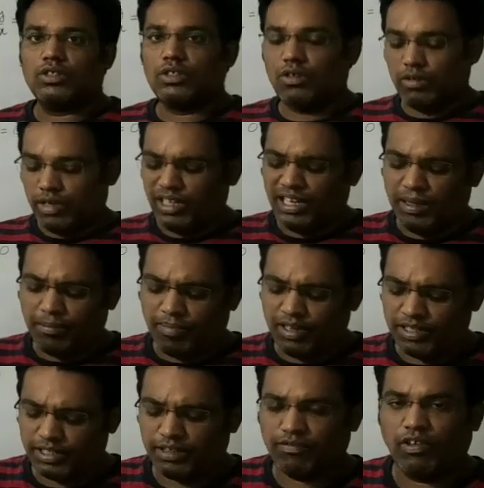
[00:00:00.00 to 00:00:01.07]
in
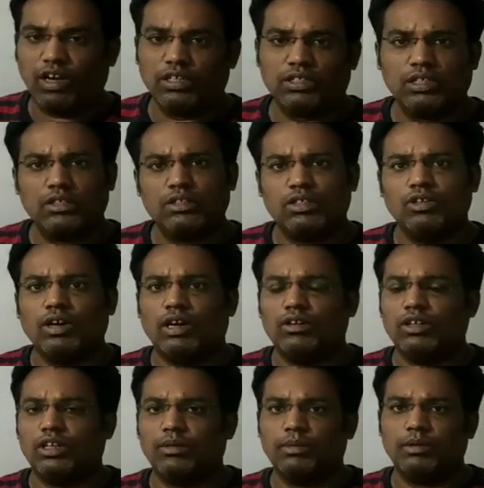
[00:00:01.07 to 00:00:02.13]
implicit functions you have to
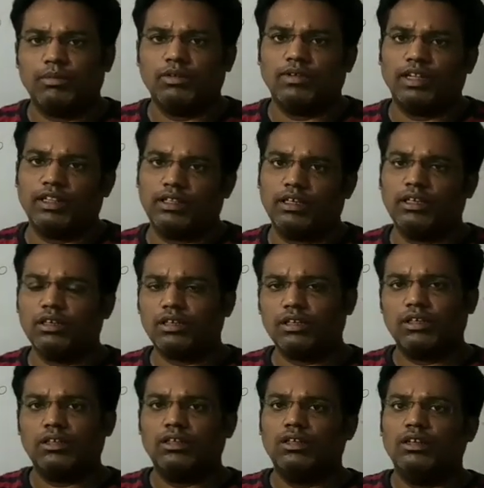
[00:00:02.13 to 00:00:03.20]
remember one thing:
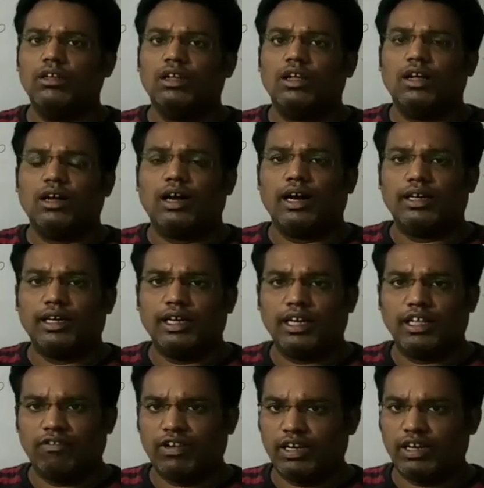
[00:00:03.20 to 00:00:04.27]

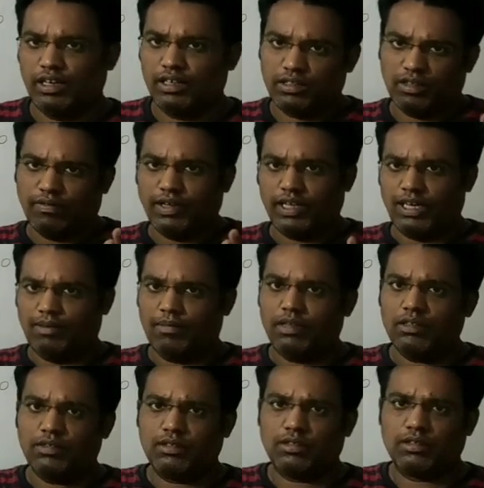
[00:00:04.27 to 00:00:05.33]
identifying the variables.
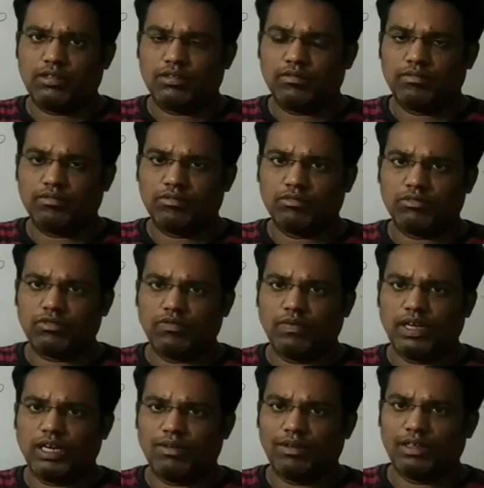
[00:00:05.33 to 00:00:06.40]

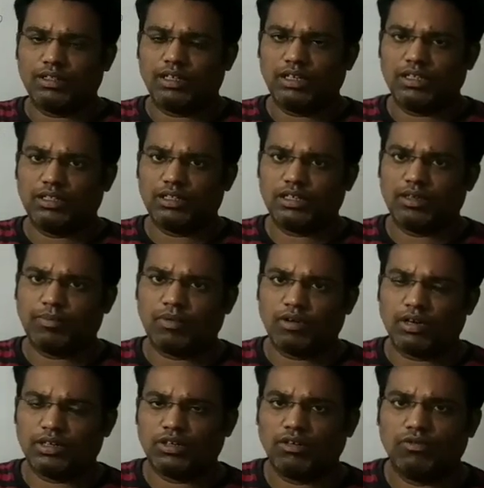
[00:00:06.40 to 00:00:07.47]
Whenever there is a product
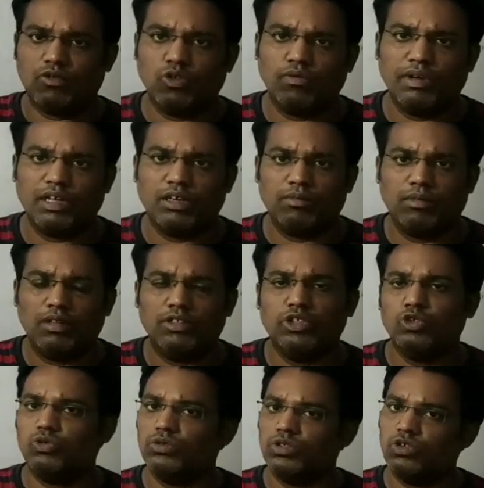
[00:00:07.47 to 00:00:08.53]
of two variables,
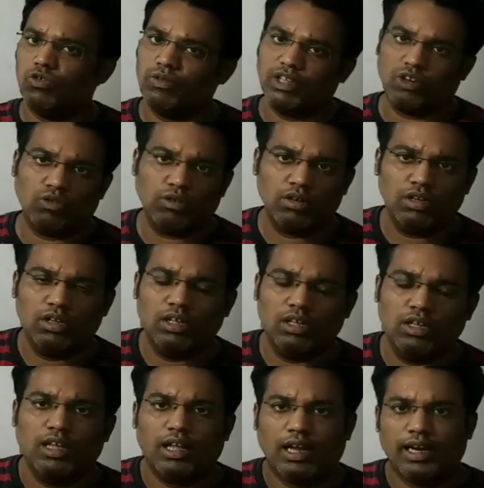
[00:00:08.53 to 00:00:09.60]
use uv rule
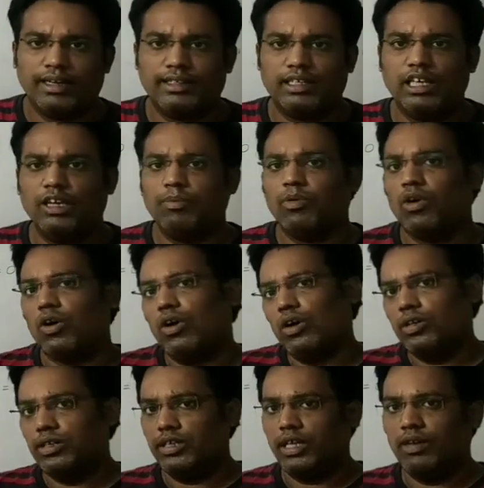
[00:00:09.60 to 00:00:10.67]
and keep all
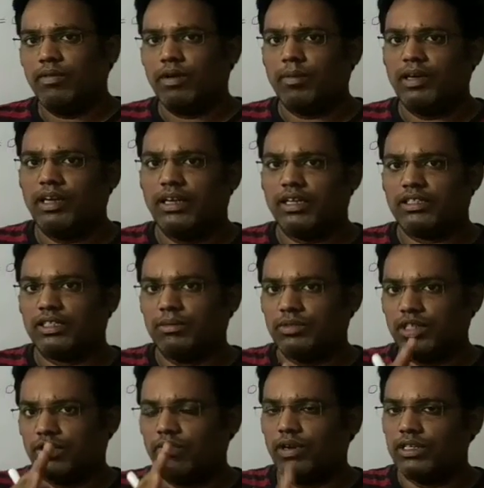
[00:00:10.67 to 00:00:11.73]
dy by dx terms at
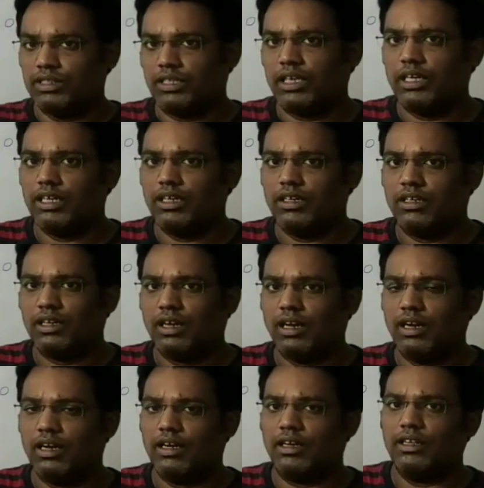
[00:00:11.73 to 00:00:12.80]
one side
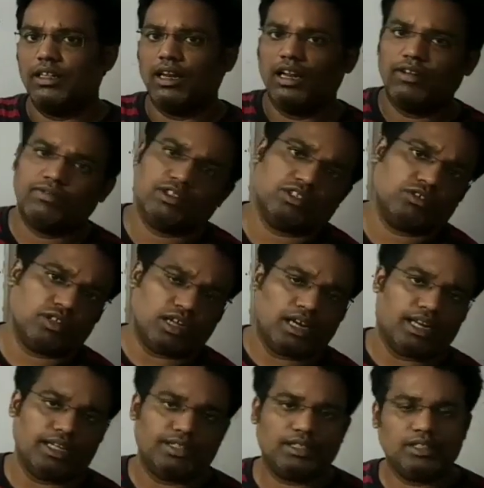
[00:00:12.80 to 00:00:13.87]
and the left to the
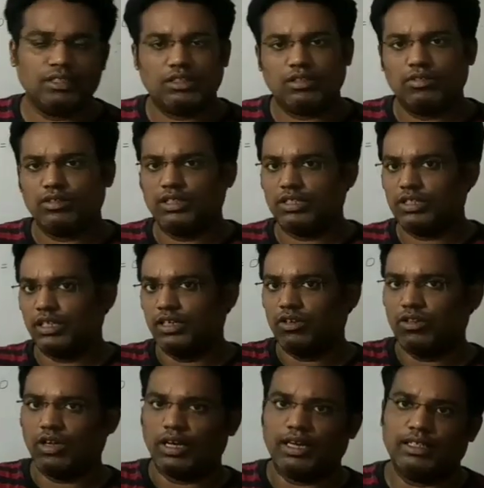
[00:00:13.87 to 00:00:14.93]
RHS, just send to the
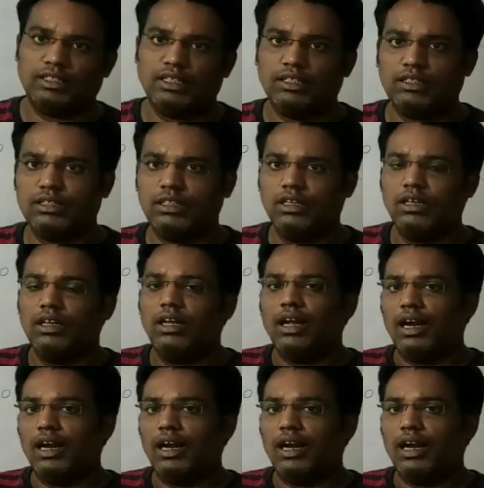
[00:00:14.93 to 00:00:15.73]
RHS and